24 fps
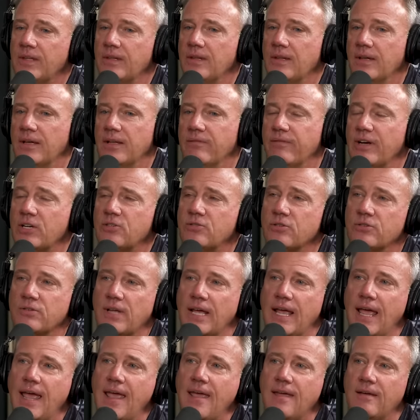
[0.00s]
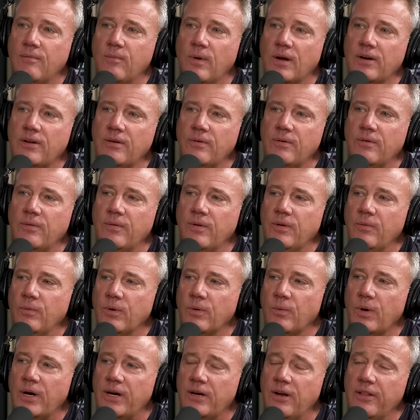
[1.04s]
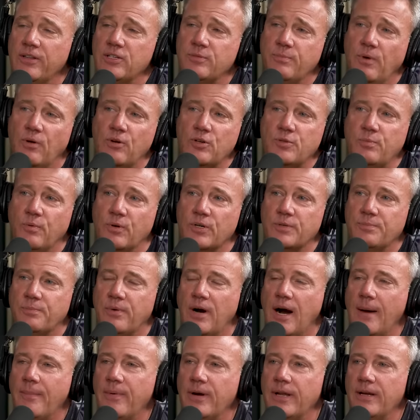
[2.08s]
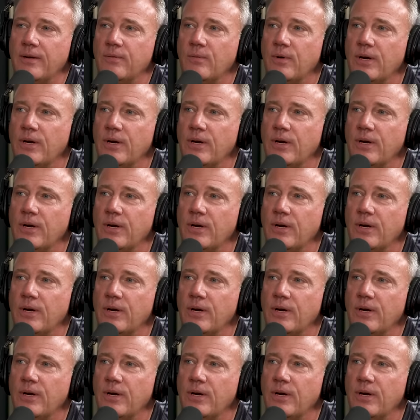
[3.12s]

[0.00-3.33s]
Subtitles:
the investors say, hey, we're working on this motorsports property.